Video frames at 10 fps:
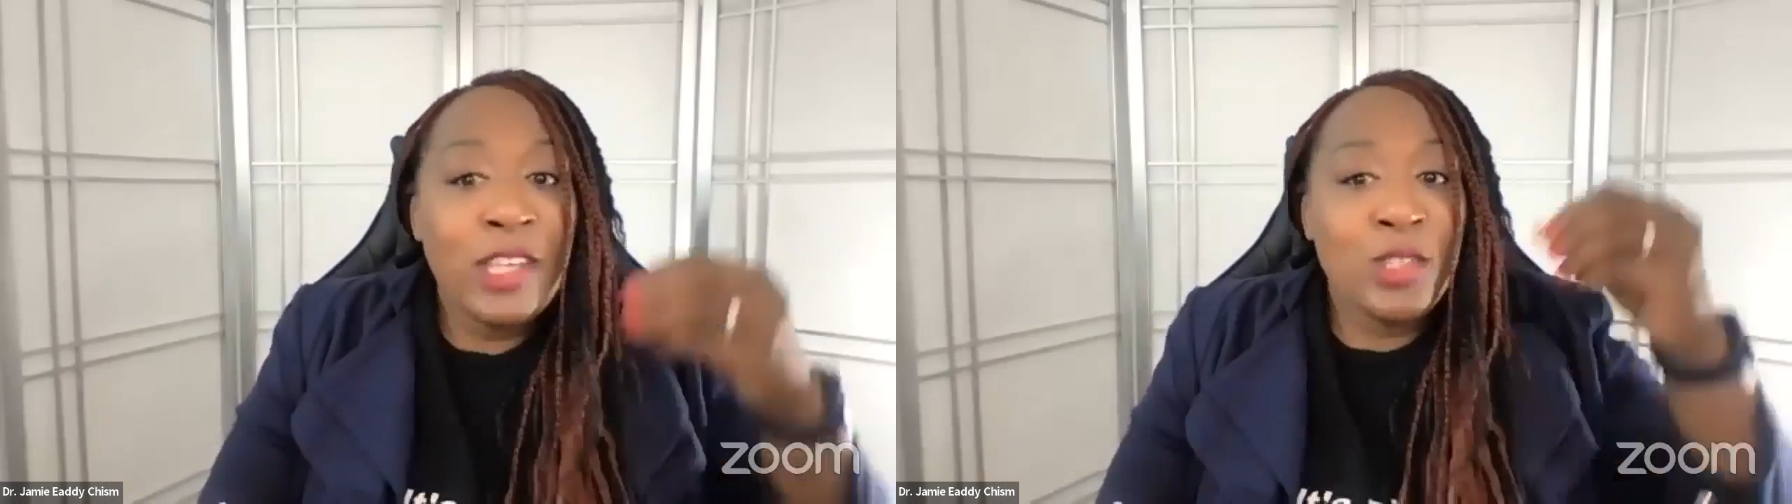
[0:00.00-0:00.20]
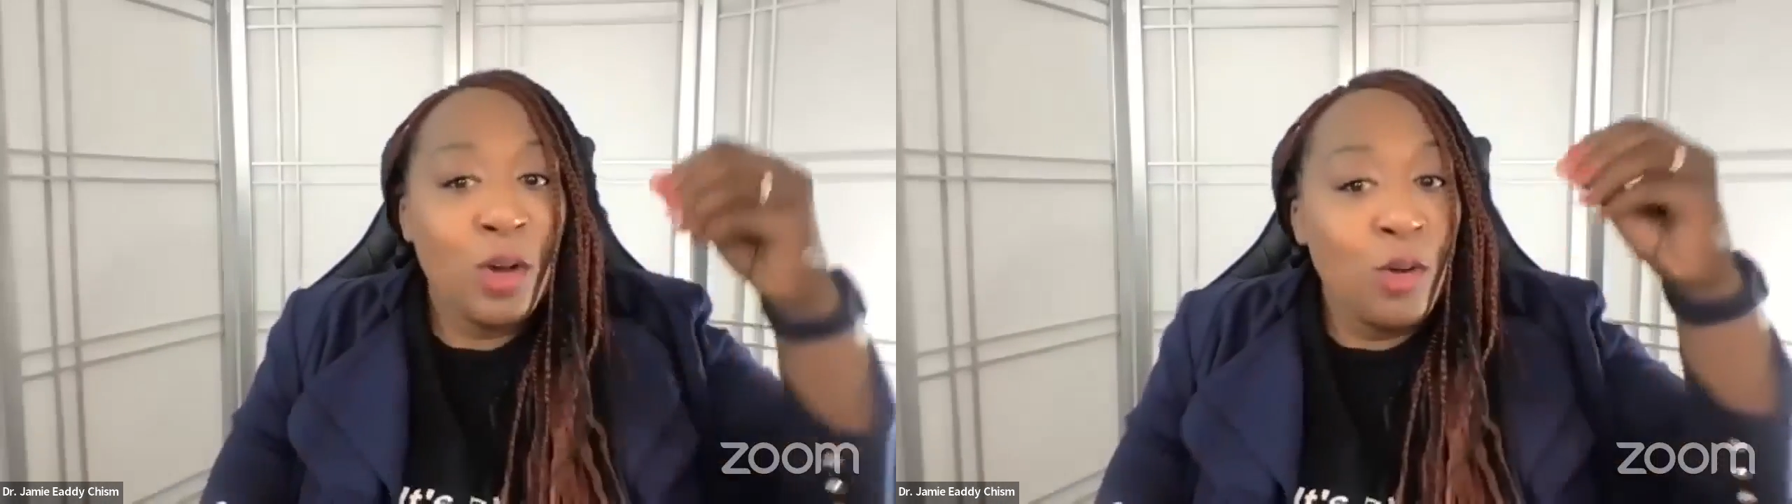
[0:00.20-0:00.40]

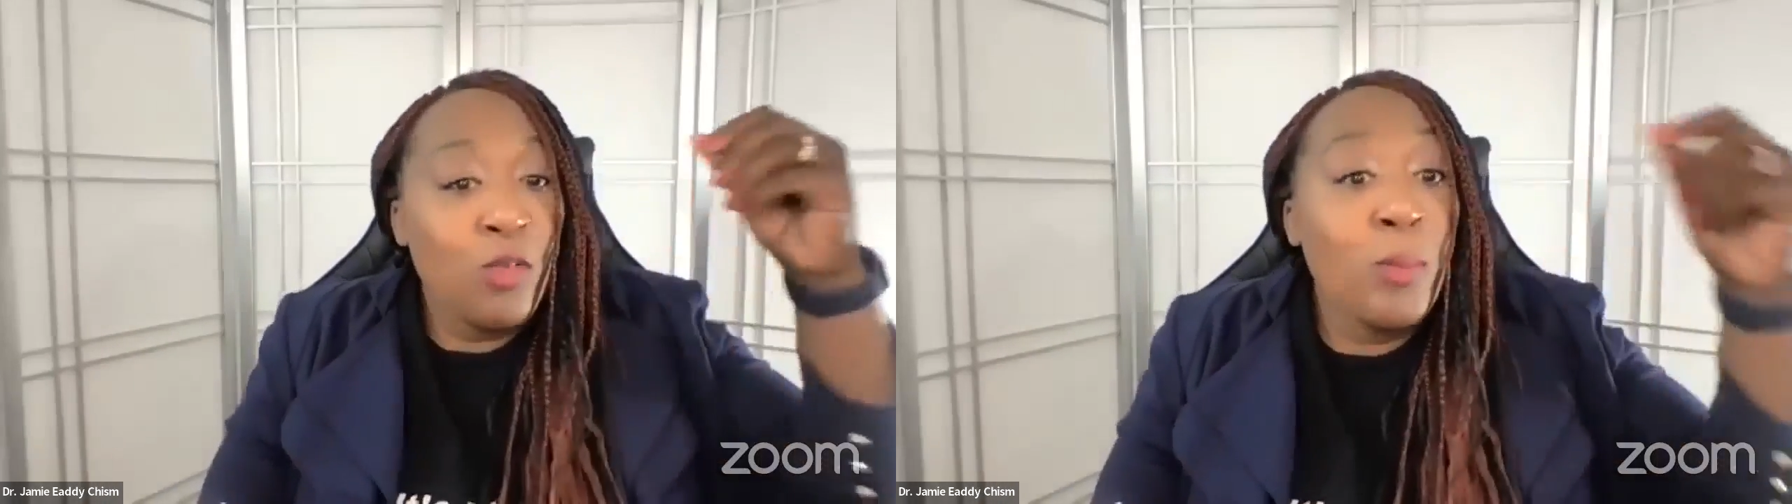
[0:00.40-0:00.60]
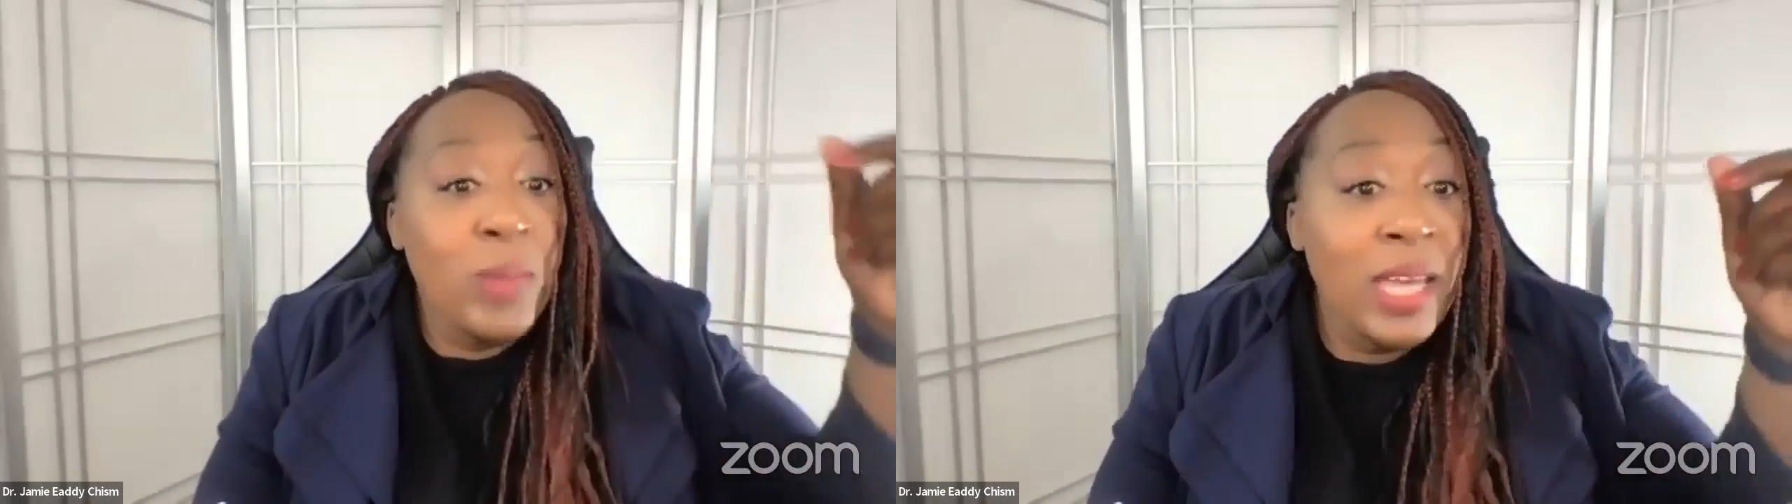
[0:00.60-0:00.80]
So
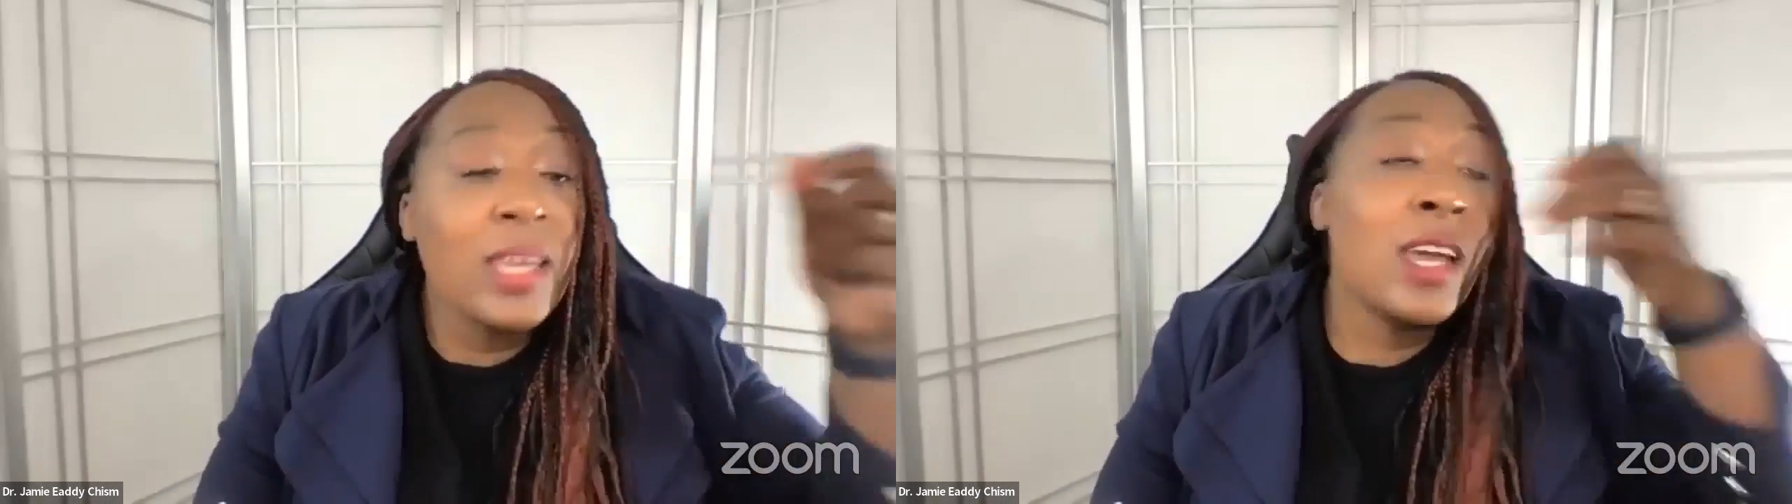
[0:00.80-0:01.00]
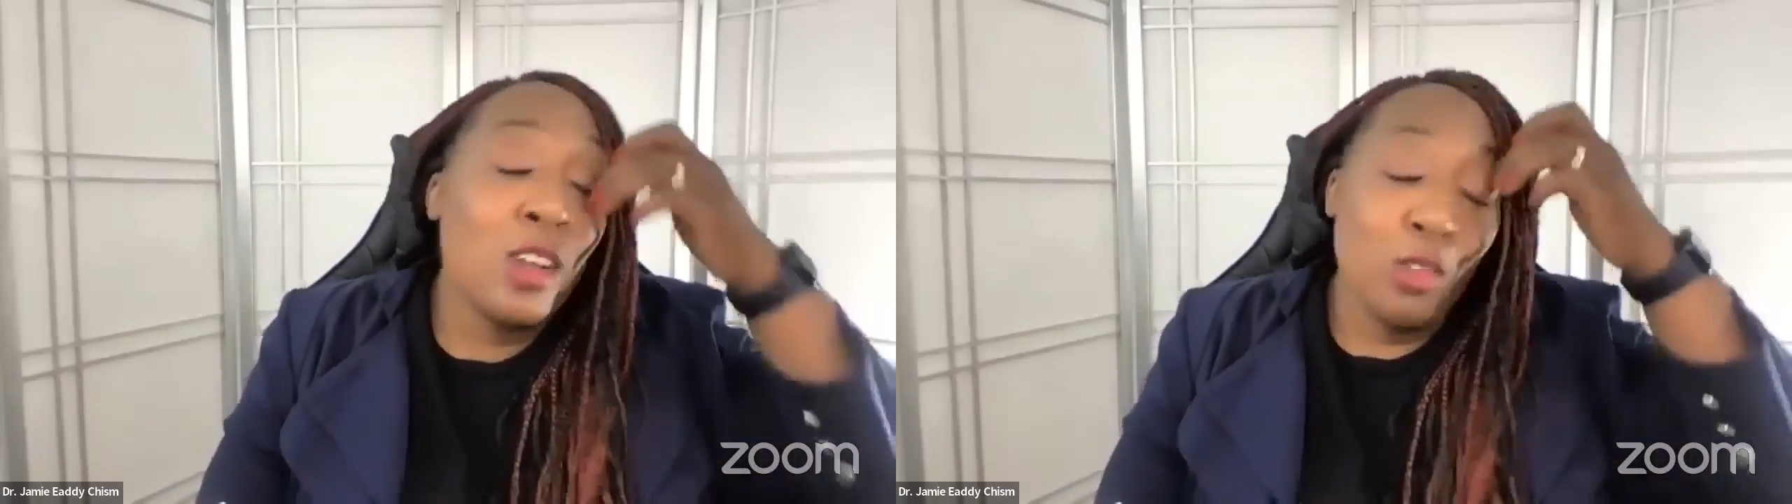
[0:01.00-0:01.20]
for me,